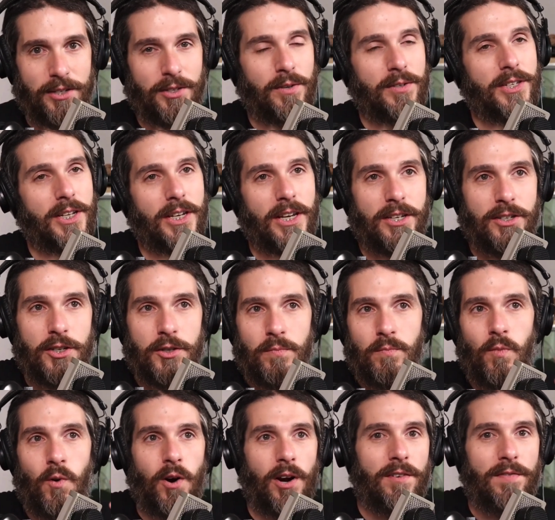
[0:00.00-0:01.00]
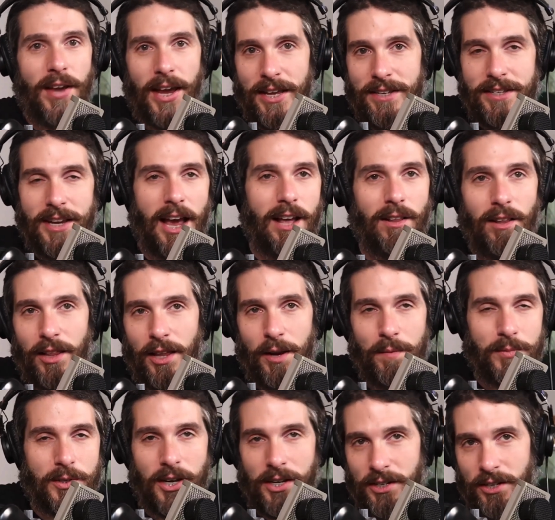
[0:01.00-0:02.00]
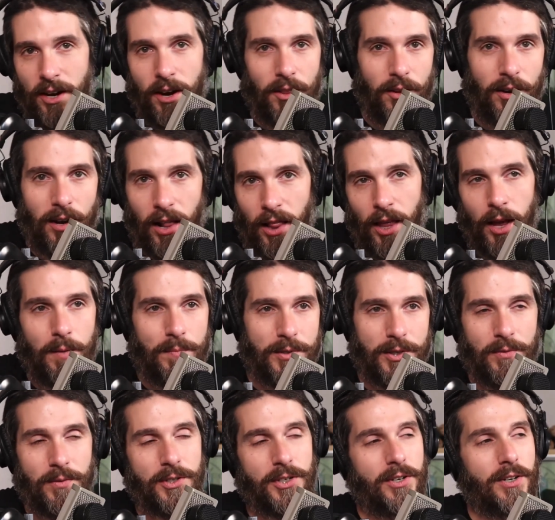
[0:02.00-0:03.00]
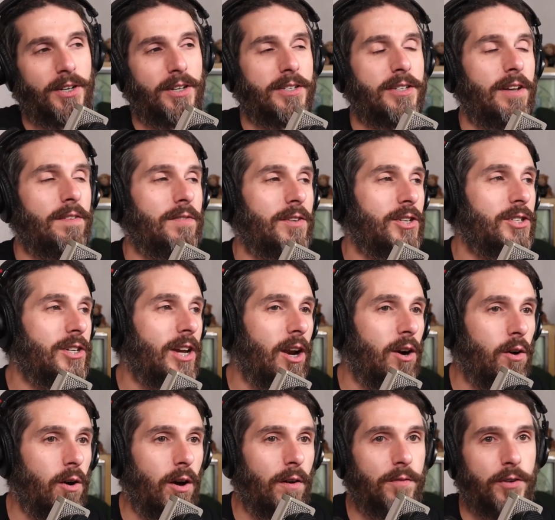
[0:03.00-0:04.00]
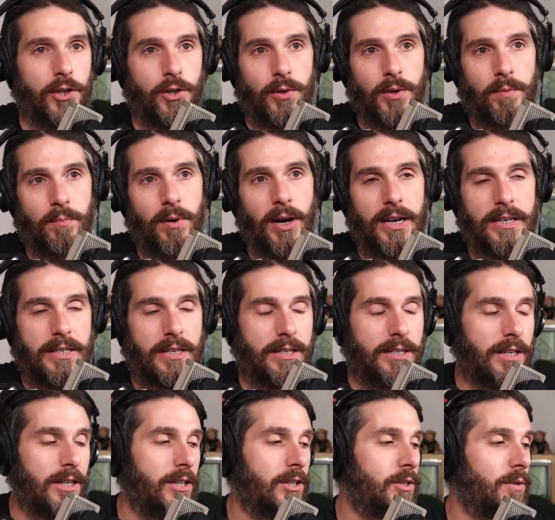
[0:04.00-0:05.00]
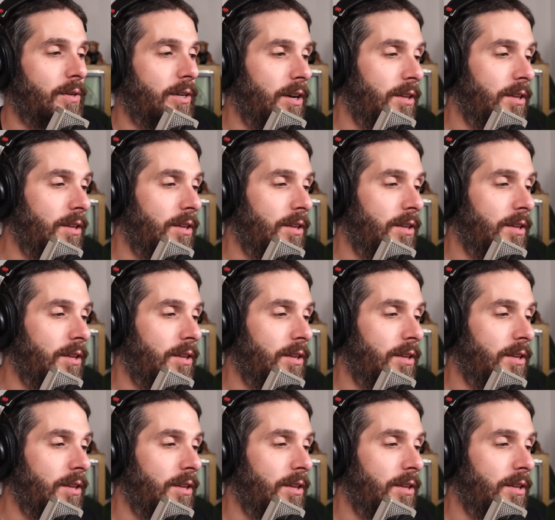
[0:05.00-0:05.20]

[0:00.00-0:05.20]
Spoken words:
So it's like it's just more advanced LLMs talking to other LLMs and returning stuff in general if you're doing processing and doing other